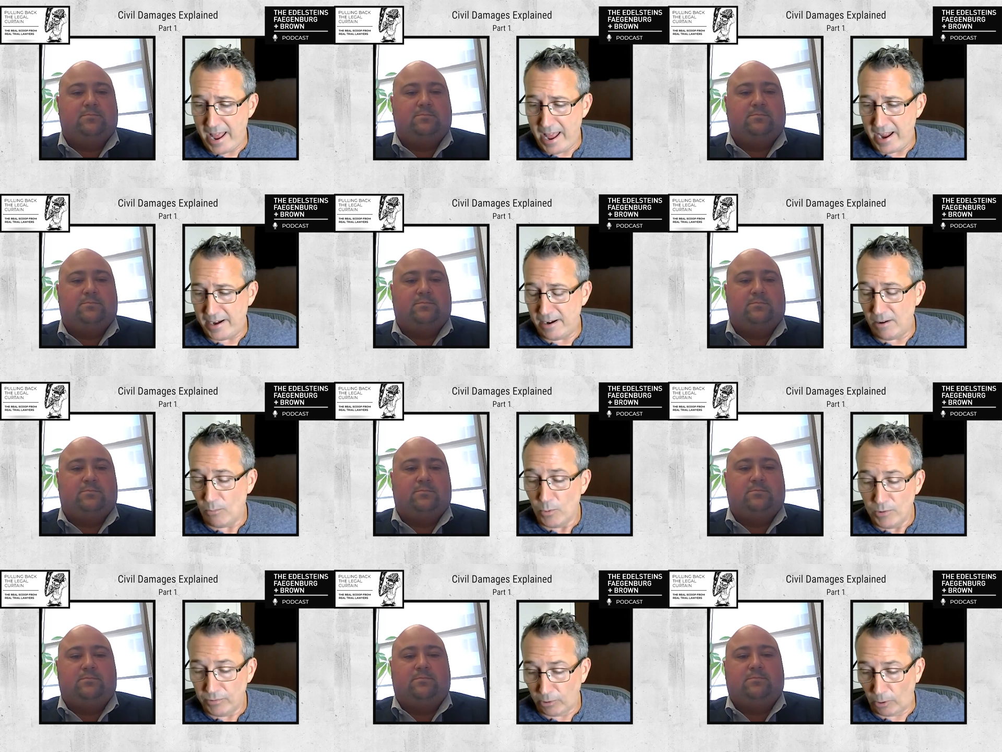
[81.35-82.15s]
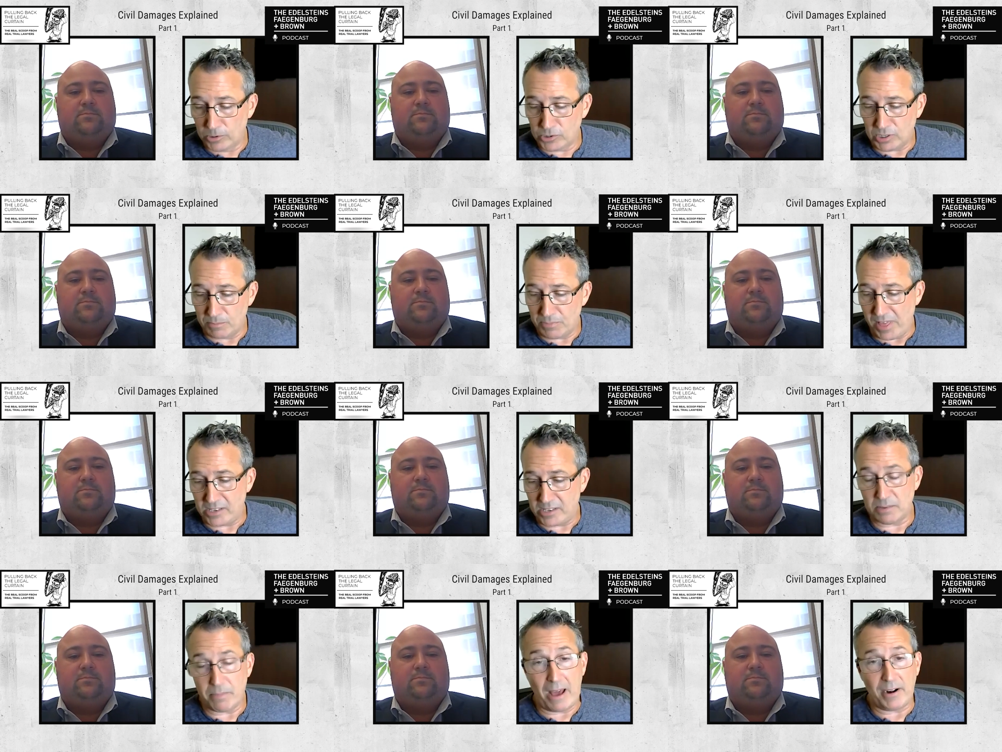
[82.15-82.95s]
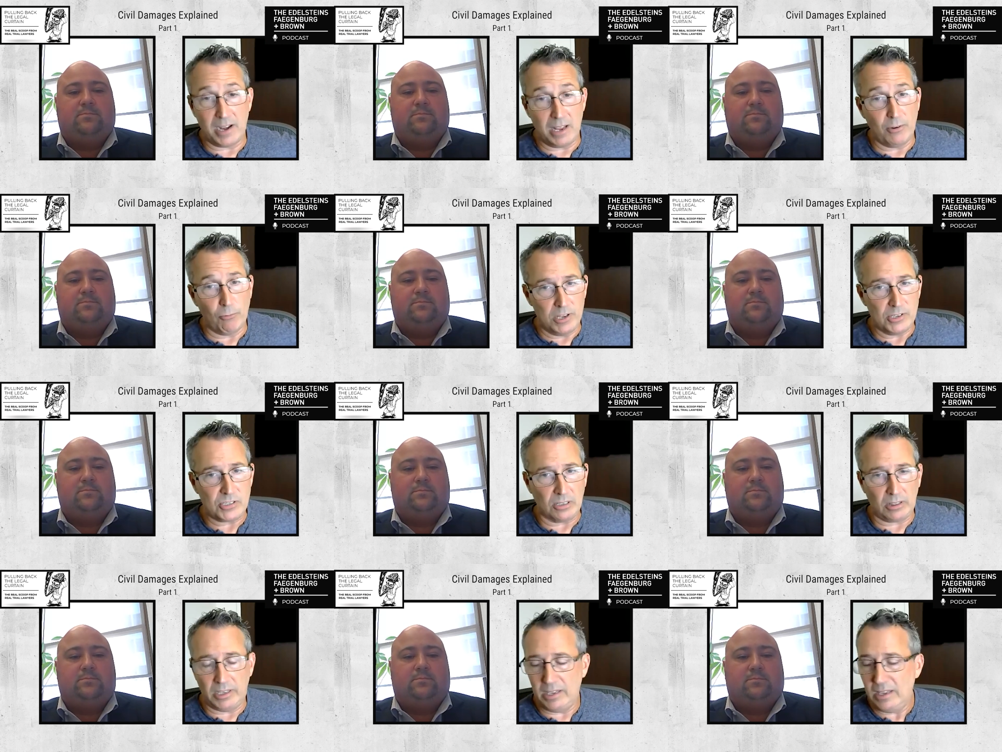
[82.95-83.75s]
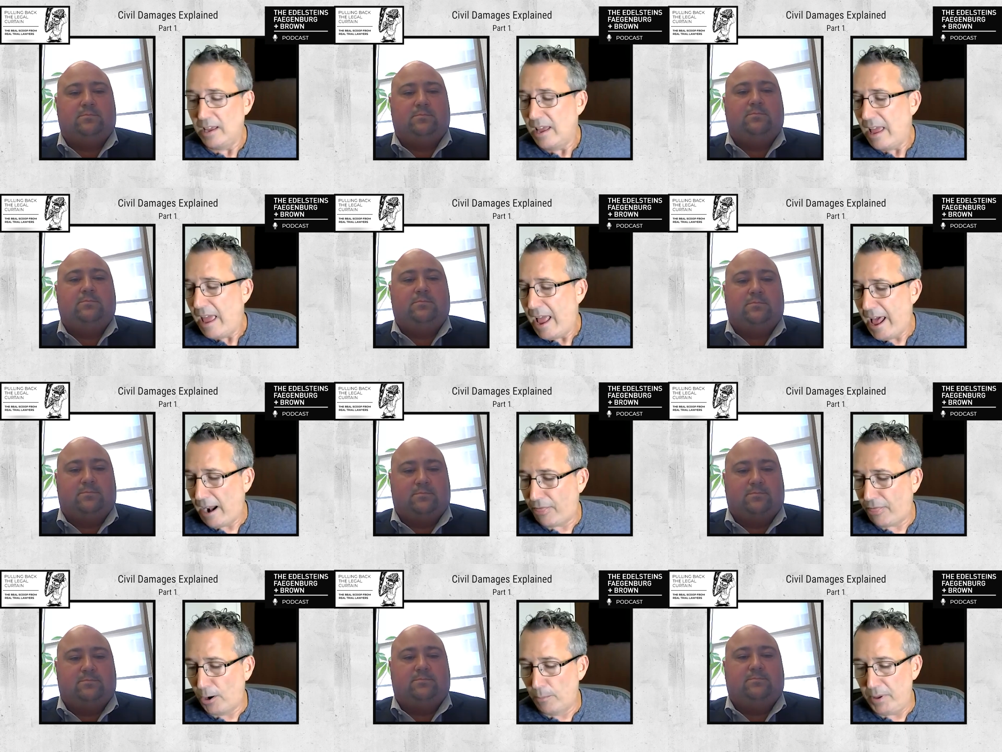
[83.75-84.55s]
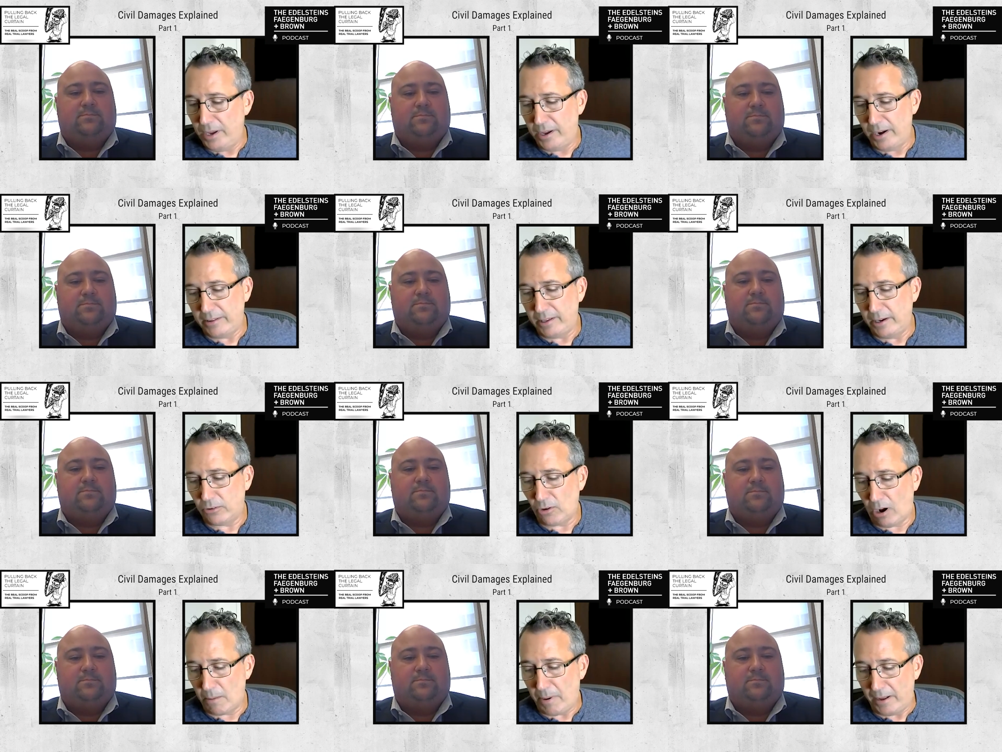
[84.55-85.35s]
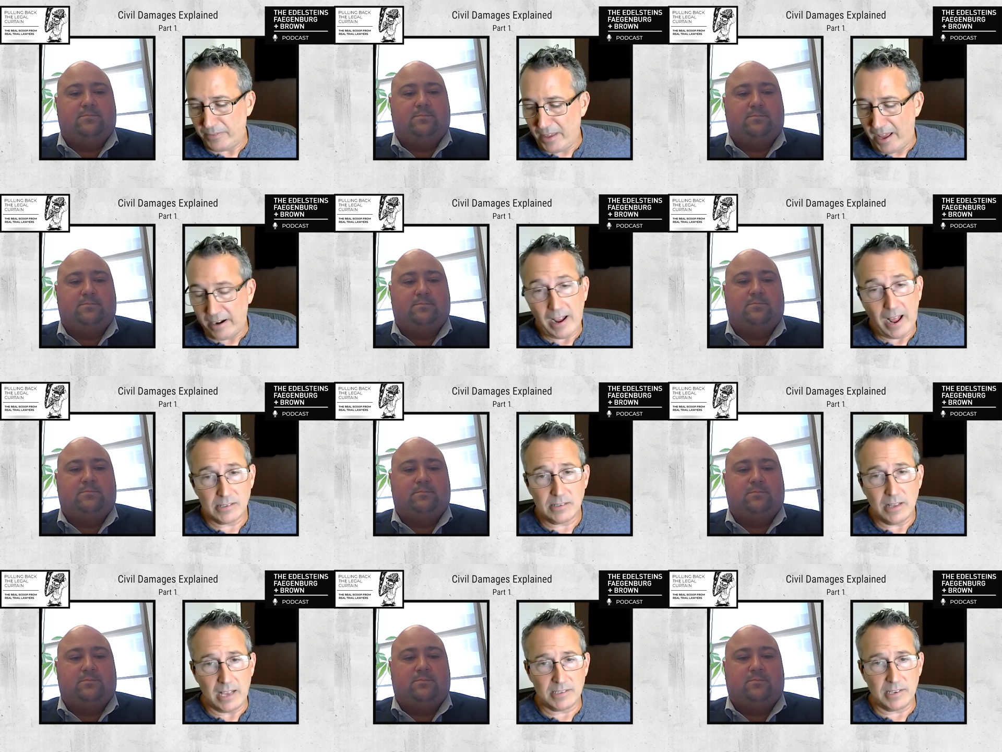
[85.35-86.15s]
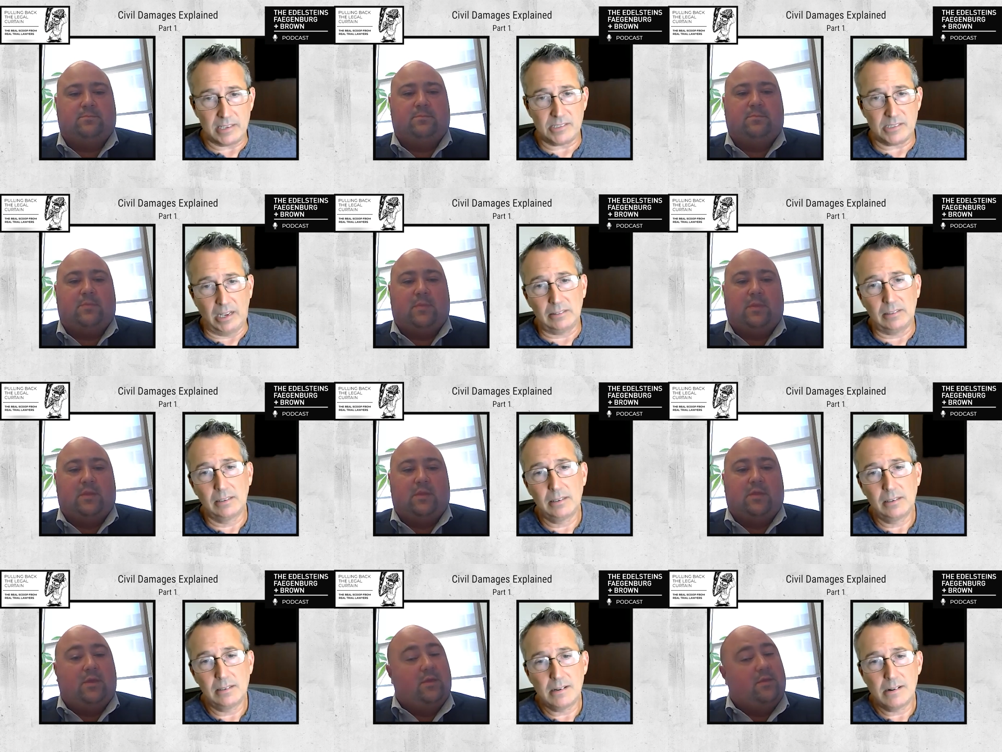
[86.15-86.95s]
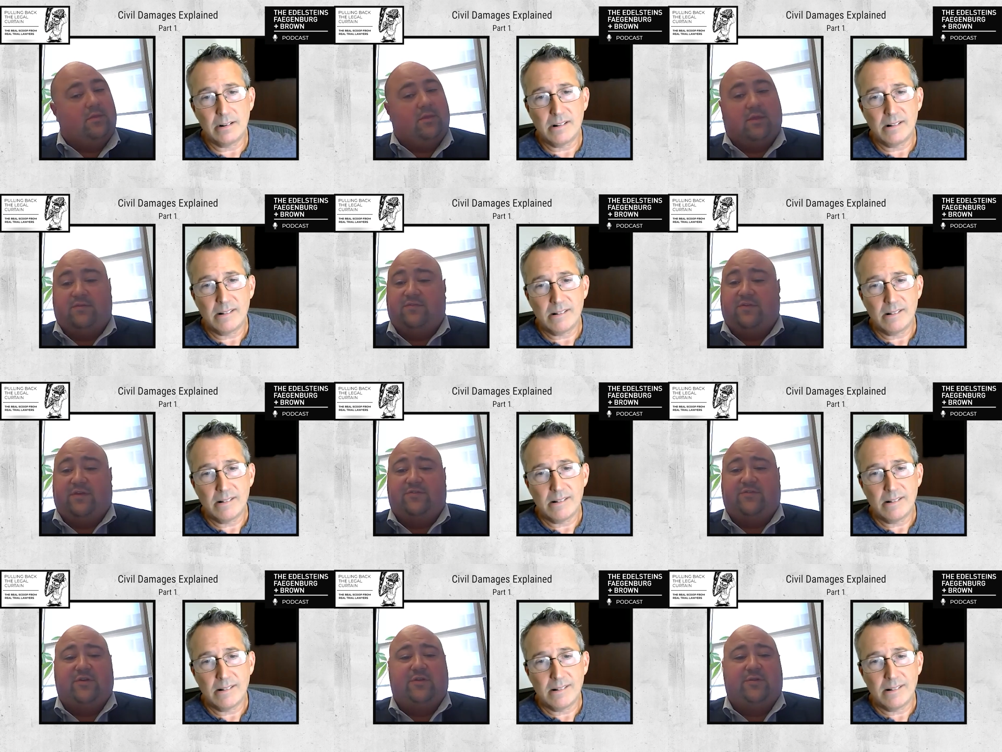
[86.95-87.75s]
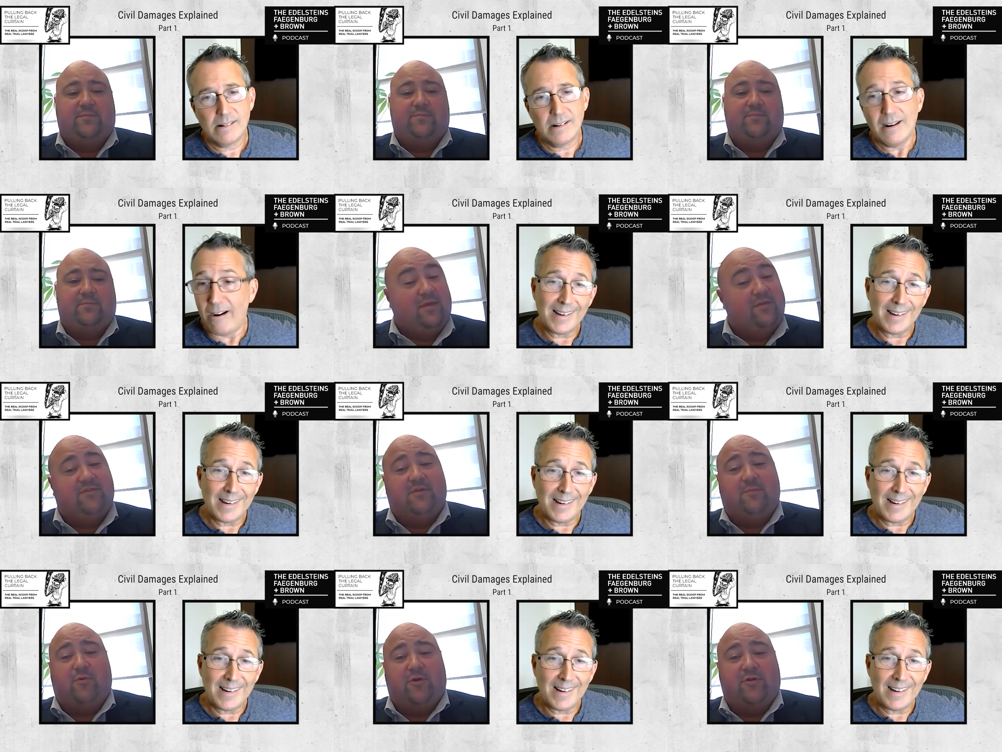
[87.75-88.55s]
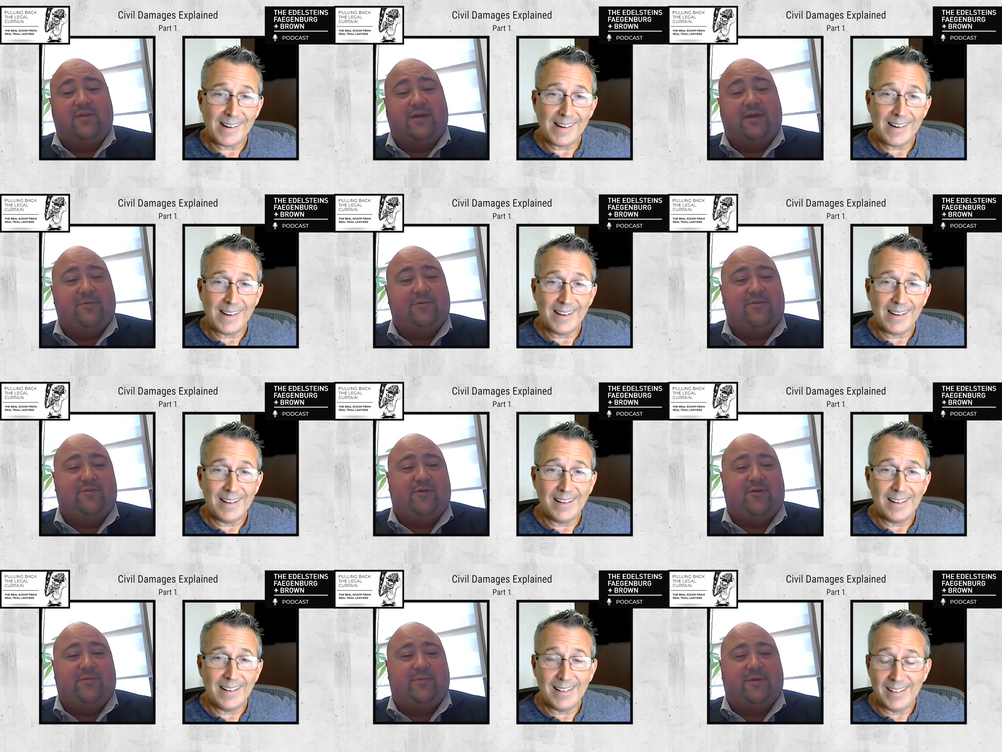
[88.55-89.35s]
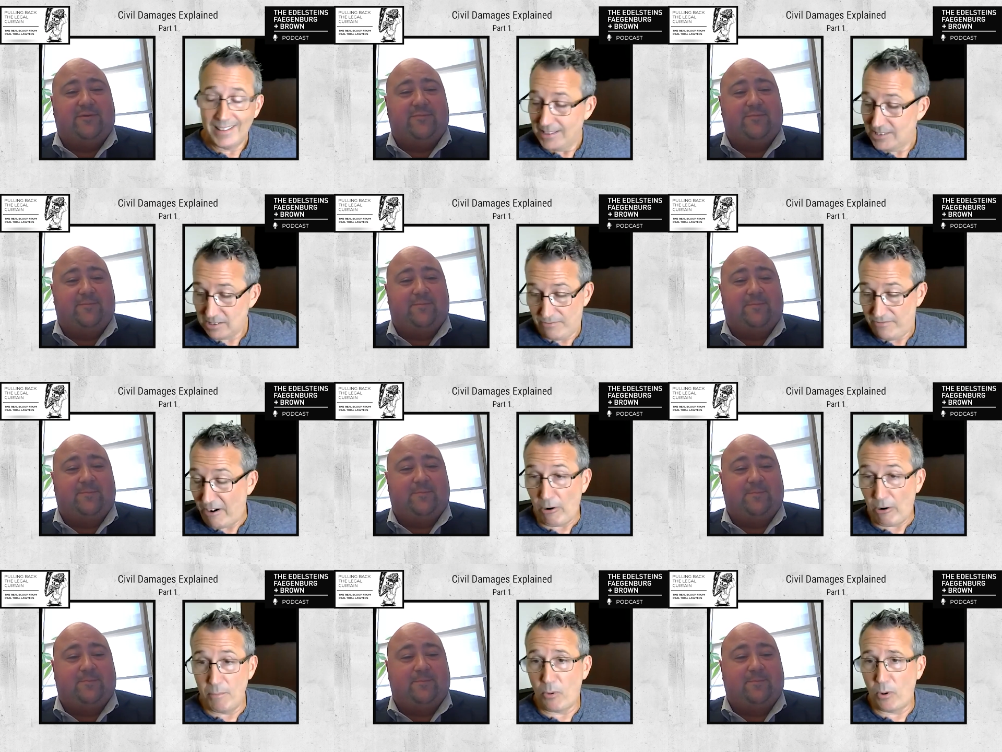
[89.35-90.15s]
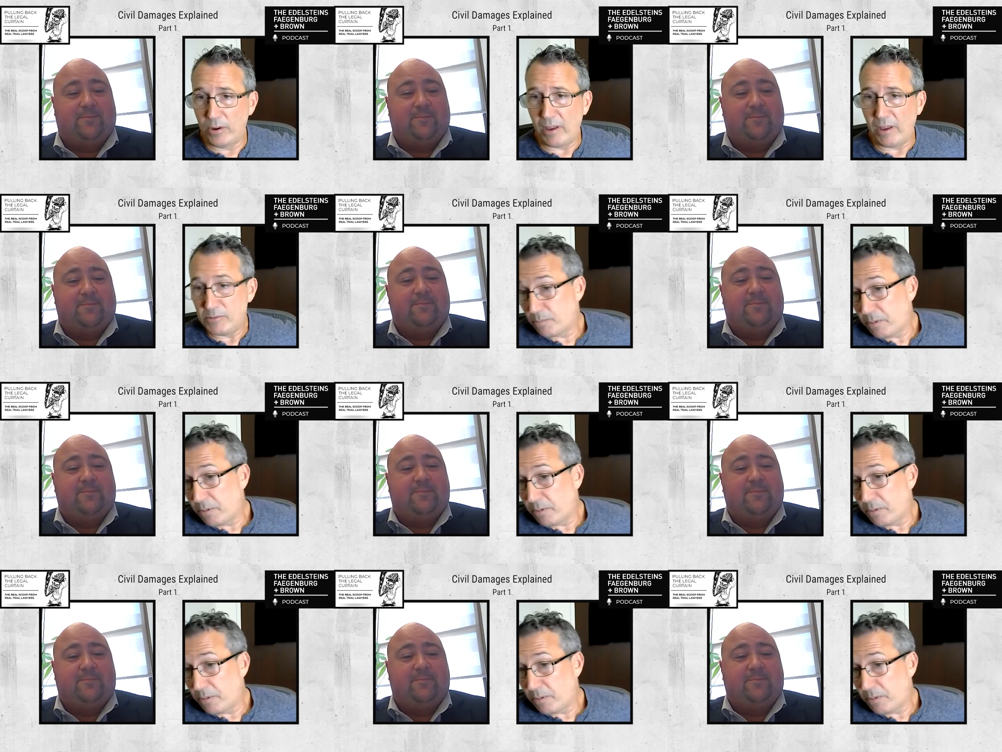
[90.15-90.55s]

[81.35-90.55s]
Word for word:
Speaker 1: And we've learned some things about it even recently. And I thought it'd be a good idea to talk about that. How's, how's that sound?
Speaker 2: That sounds good. It's an important topic to talk about.
Speaker 1: Very important topic.